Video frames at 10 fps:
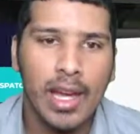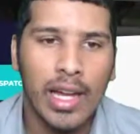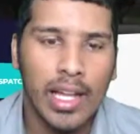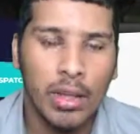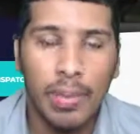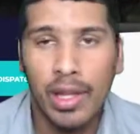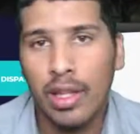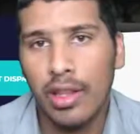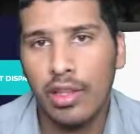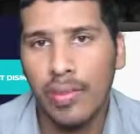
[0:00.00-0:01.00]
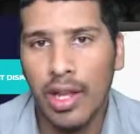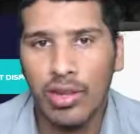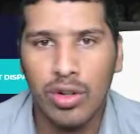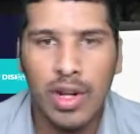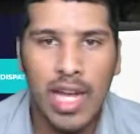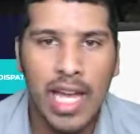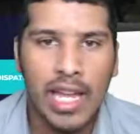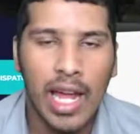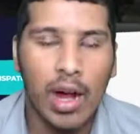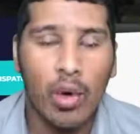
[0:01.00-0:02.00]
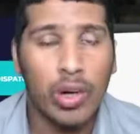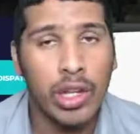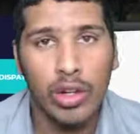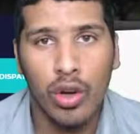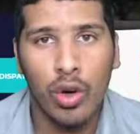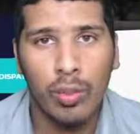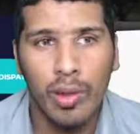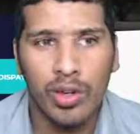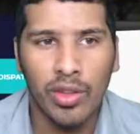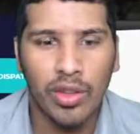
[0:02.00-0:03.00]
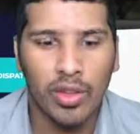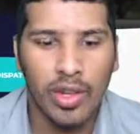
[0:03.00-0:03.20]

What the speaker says: an independent dispatcher and not owning your own business.